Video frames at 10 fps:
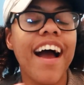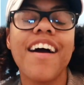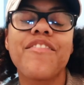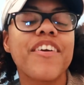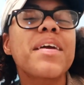
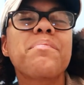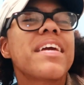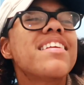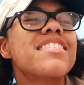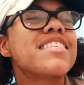had freaking
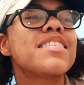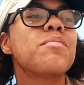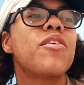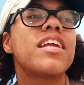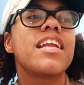peanuts this
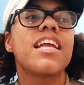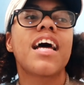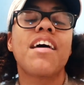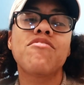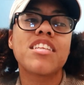morning and
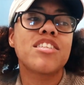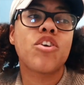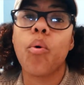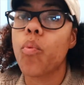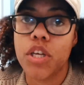I really
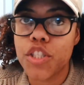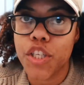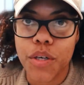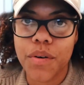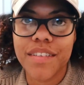don't want
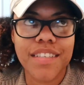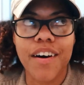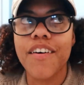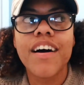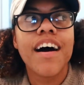to.
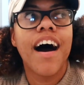So